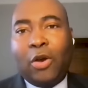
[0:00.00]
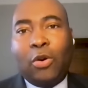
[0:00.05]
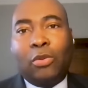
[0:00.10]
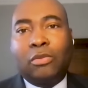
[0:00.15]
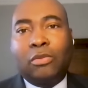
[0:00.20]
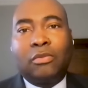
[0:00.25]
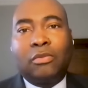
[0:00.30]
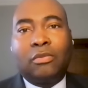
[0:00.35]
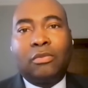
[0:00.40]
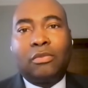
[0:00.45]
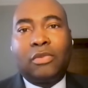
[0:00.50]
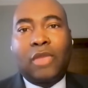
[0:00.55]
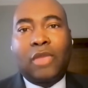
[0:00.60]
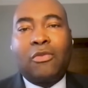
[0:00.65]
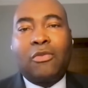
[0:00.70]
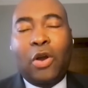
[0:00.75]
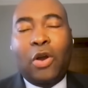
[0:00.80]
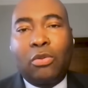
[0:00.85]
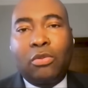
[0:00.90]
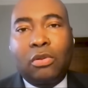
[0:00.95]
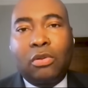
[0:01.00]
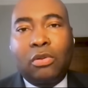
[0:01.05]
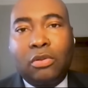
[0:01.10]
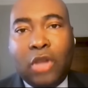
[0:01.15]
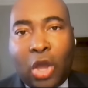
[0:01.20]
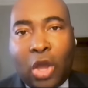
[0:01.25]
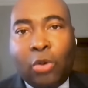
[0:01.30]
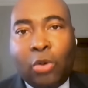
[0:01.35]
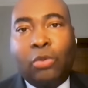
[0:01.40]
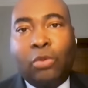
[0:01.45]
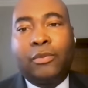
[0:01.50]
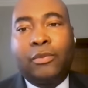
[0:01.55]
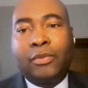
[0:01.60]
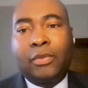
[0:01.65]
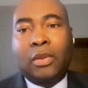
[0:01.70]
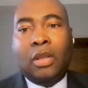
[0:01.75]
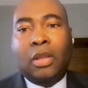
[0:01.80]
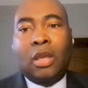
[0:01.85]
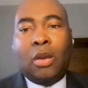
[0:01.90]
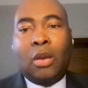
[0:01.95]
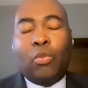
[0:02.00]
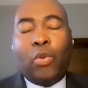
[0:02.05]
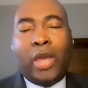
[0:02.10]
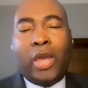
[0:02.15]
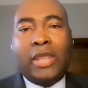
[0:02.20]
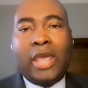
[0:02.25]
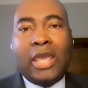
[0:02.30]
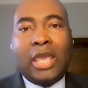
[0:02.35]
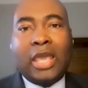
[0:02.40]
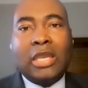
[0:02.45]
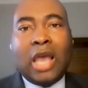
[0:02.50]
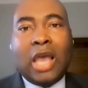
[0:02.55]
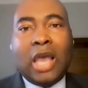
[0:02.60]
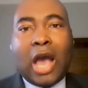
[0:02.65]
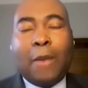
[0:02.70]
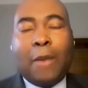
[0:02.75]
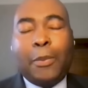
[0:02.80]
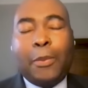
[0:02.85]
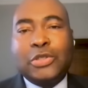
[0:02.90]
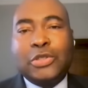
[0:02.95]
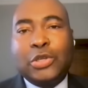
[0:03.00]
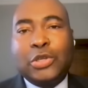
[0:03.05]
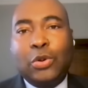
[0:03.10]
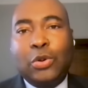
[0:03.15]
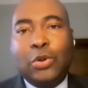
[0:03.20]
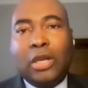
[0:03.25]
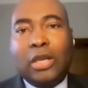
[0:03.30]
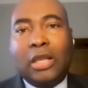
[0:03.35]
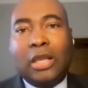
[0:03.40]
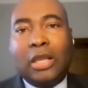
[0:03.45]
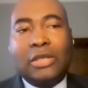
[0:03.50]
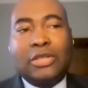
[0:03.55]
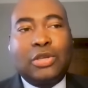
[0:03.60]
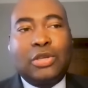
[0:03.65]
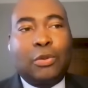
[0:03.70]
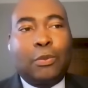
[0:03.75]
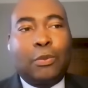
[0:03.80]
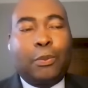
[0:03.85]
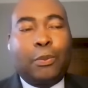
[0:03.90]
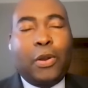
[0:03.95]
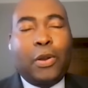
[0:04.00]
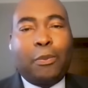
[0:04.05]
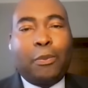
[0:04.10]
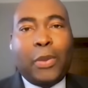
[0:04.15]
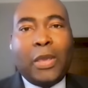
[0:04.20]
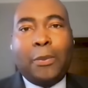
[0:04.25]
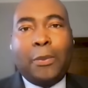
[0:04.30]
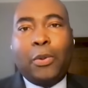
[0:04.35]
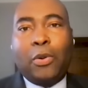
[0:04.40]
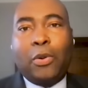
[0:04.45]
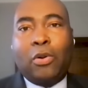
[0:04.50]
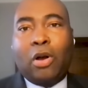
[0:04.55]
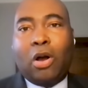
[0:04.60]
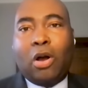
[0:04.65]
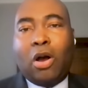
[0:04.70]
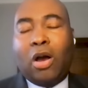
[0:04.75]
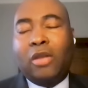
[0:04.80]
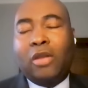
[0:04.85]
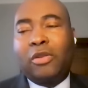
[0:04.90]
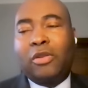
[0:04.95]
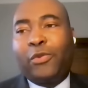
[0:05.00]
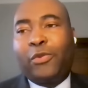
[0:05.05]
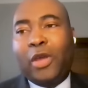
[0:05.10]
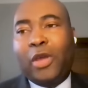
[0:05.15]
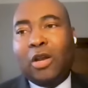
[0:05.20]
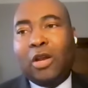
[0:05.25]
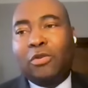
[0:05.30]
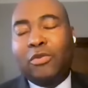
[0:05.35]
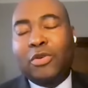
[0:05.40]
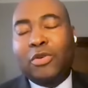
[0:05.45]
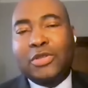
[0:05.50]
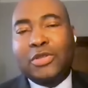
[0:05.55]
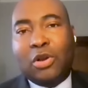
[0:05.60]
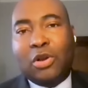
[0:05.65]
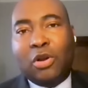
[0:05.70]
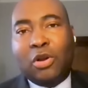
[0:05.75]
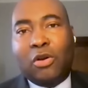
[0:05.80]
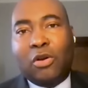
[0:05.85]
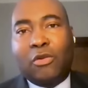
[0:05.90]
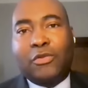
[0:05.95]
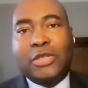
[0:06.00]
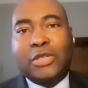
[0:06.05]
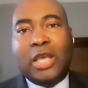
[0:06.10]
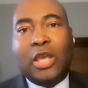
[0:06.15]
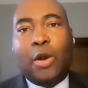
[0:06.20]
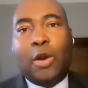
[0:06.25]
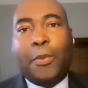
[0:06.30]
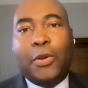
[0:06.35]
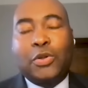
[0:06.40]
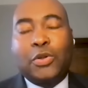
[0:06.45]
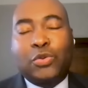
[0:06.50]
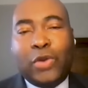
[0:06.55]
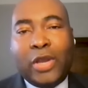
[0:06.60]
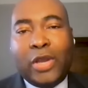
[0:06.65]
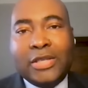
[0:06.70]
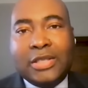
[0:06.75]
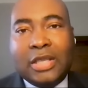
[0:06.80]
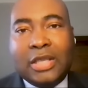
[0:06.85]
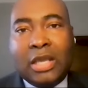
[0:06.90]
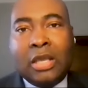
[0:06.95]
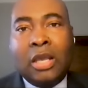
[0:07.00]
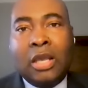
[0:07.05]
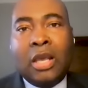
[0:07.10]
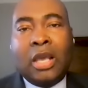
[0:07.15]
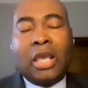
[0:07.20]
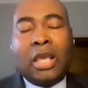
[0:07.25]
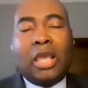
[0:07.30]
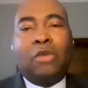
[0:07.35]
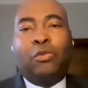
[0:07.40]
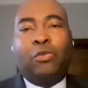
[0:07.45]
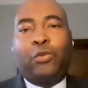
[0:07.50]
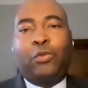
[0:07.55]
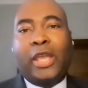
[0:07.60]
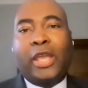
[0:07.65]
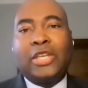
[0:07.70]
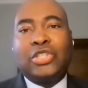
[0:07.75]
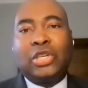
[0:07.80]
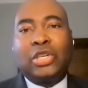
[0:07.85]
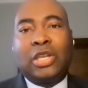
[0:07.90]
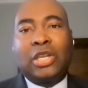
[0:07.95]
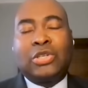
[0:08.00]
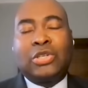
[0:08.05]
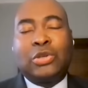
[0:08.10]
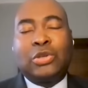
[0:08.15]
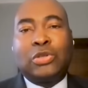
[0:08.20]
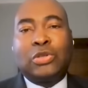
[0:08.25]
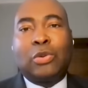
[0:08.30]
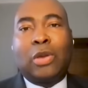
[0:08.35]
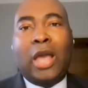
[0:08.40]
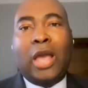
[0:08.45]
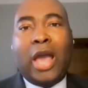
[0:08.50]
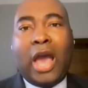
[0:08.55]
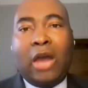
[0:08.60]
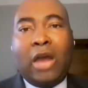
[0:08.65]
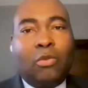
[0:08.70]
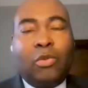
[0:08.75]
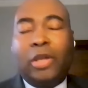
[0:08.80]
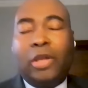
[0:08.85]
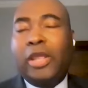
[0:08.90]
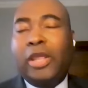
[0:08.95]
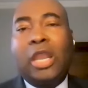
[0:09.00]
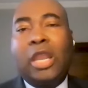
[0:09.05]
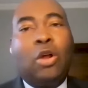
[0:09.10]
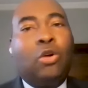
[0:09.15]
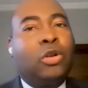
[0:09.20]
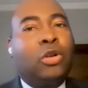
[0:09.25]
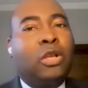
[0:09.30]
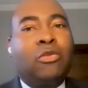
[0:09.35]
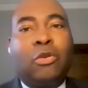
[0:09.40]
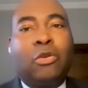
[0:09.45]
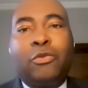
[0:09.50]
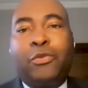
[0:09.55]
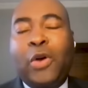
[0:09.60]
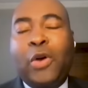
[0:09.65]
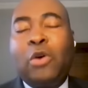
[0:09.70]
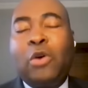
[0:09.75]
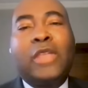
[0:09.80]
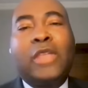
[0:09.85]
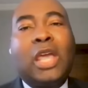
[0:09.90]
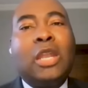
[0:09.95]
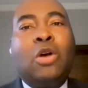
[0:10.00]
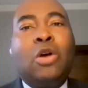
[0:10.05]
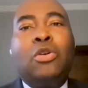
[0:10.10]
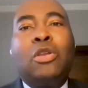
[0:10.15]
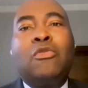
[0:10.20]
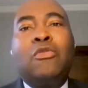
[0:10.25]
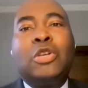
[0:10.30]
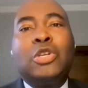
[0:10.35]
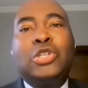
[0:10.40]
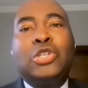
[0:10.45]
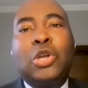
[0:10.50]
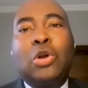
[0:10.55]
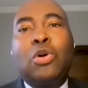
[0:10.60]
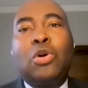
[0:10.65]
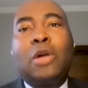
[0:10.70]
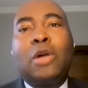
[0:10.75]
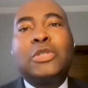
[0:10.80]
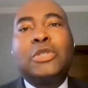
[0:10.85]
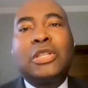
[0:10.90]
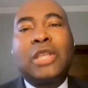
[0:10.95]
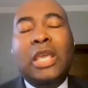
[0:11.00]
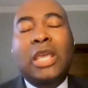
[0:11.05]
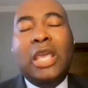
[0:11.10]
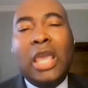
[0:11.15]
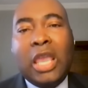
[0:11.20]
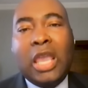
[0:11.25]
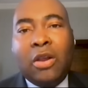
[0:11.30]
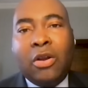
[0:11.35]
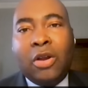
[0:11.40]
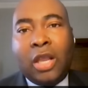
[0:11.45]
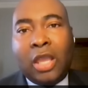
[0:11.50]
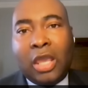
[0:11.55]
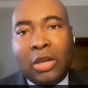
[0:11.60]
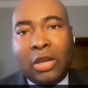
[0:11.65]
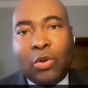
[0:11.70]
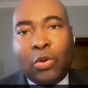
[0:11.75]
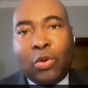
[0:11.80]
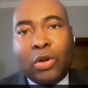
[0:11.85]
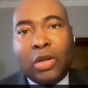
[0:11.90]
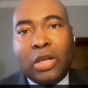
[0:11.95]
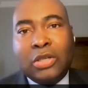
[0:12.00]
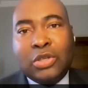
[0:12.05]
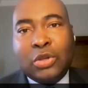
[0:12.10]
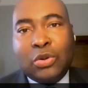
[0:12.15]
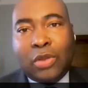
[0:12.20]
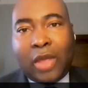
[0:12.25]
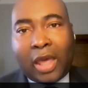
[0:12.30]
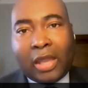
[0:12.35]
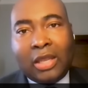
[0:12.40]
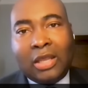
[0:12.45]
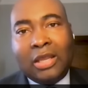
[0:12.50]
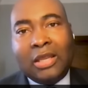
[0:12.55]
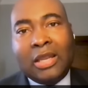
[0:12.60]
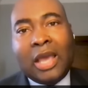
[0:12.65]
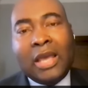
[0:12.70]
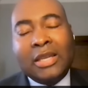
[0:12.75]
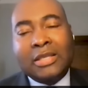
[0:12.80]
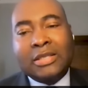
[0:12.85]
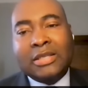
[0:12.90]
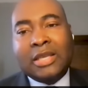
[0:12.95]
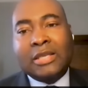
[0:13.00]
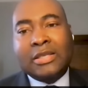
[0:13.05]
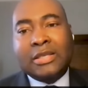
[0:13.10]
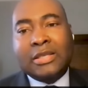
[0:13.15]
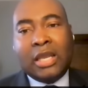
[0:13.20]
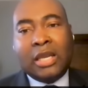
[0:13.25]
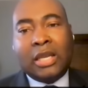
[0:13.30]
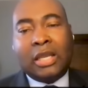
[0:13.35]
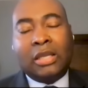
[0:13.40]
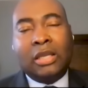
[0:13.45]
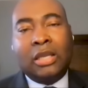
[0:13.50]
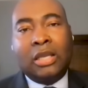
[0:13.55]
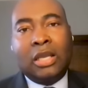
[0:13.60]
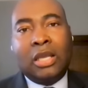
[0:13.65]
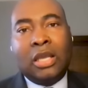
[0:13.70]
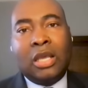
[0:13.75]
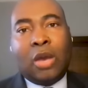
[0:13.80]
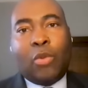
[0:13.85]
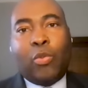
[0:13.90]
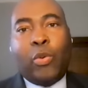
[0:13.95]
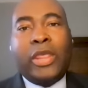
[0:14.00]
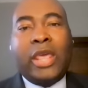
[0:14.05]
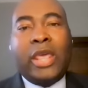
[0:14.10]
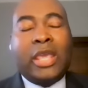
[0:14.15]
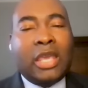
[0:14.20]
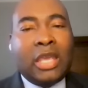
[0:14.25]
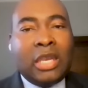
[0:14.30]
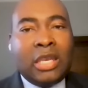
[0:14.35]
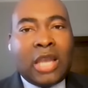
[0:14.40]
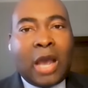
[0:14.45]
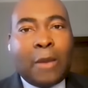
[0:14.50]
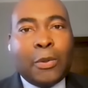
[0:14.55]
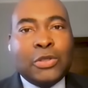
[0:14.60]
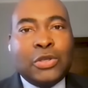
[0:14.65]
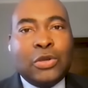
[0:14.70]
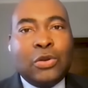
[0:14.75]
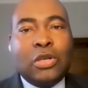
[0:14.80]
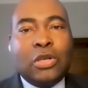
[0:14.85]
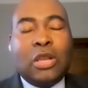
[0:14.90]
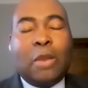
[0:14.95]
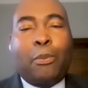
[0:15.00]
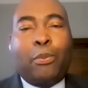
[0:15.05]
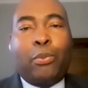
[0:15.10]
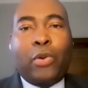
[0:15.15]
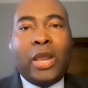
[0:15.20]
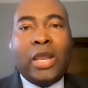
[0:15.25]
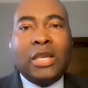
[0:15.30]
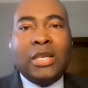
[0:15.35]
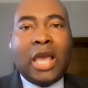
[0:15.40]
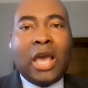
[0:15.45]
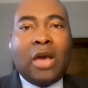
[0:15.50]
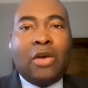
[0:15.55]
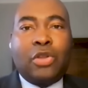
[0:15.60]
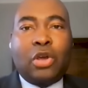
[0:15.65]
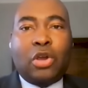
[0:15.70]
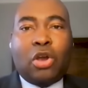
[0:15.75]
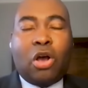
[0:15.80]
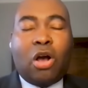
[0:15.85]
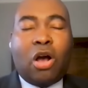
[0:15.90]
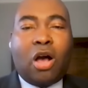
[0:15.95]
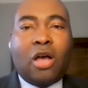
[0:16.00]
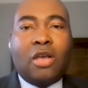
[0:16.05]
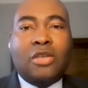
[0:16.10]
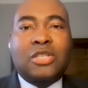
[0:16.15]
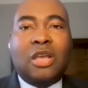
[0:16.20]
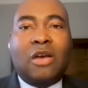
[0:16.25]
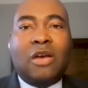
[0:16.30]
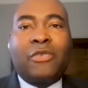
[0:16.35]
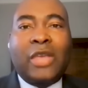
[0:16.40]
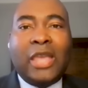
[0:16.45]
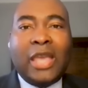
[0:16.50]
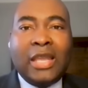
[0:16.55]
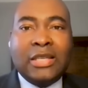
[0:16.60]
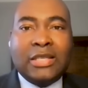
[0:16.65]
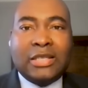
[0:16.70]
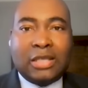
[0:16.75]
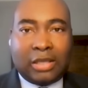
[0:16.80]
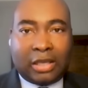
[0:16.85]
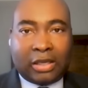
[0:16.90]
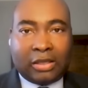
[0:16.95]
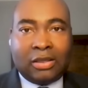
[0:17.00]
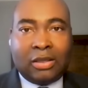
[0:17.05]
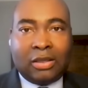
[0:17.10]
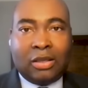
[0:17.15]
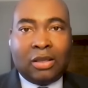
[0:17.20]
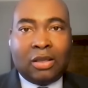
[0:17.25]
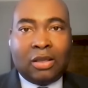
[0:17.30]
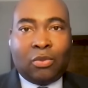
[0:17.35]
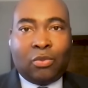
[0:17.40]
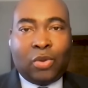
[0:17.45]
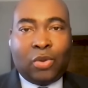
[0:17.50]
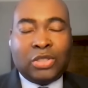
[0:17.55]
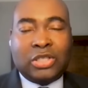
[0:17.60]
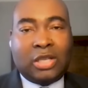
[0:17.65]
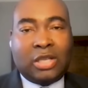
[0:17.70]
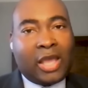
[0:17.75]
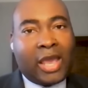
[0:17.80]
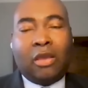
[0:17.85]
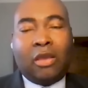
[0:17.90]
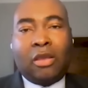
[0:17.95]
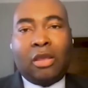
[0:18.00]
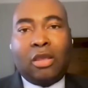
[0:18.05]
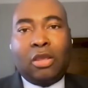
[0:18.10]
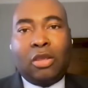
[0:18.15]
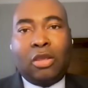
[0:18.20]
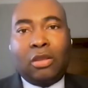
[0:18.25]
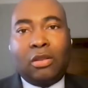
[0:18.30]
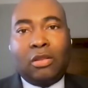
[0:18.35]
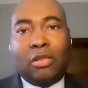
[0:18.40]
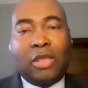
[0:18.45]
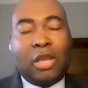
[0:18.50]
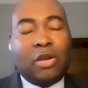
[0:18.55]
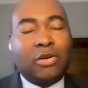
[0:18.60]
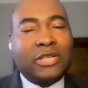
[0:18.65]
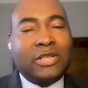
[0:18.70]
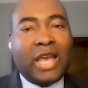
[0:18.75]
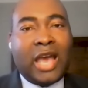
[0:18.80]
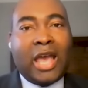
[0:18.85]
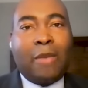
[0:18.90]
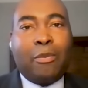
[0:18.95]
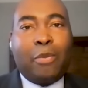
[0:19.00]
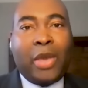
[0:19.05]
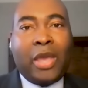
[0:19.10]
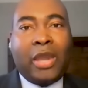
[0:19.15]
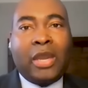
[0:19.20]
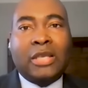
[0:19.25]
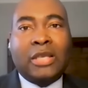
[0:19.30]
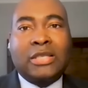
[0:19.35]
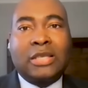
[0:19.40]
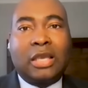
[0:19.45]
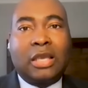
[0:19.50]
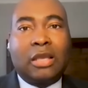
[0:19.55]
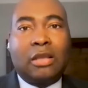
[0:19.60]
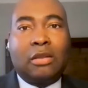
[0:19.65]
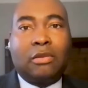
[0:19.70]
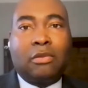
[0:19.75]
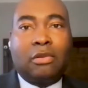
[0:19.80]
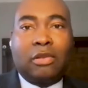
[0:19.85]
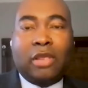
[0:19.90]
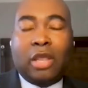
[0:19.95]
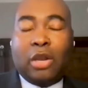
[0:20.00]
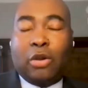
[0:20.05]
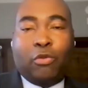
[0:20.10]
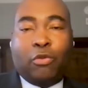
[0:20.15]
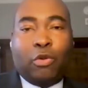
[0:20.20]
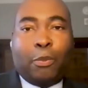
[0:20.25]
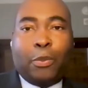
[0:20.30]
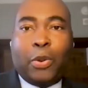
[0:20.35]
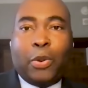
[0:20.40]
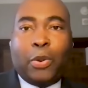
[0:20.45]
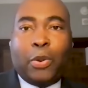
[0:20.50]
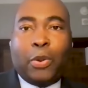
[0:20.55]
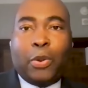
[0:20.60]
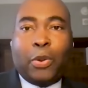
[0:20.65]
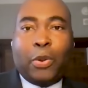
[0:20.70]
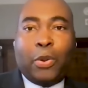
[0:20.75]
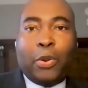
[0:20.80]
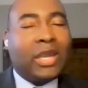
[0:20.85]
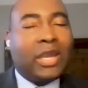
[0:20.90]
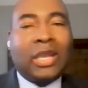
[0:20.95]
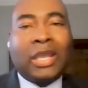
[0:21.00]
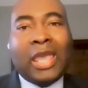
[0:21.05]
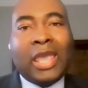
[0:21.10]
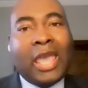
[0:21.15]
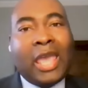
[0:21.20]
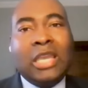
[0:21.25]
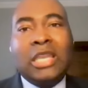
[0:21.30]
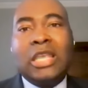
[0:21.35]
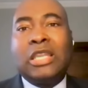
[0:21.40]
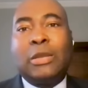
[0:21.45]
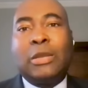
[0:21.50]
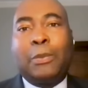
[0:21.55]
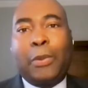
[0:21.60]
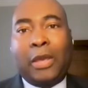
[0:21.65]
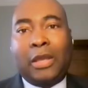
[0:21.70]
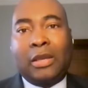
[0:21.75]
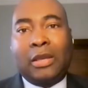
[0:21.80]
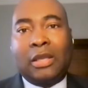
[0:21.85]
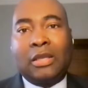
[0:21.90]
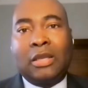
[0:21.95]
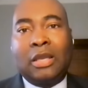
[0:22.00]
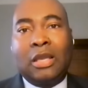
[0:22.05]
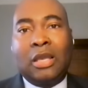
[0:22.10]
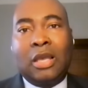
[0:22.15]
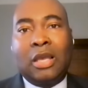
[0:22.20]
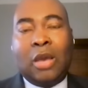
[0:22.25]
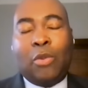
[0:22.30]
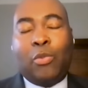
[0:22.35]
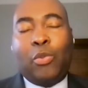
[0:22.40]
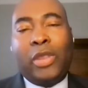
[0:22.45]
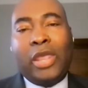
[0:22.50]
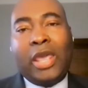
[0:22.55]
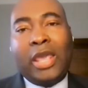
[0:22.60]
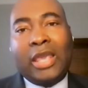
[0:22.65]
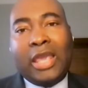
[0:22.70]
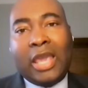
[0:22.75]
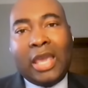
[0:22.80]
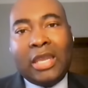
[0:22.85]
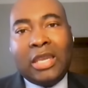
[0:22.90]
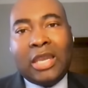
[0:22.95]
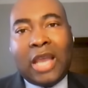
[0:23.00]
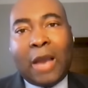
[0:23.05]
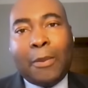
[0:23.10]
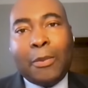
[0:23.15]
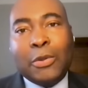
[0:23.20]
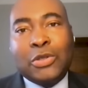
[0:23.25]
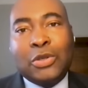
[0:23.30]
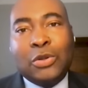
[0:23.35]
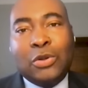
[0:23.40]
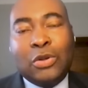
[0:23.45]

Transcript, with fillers: They vote no when they get an opportunity to put people on the Federal Reserve to help address the inflation issues, how do they vote? Well, they don't even vote. They don't even show up to the hearing in order to do that in the United States Senate. When they get an opportunity to bring down the cost of insulin, which the last time I, eh, they're diabetics that are Republican, Democratic, and Independent. When they get an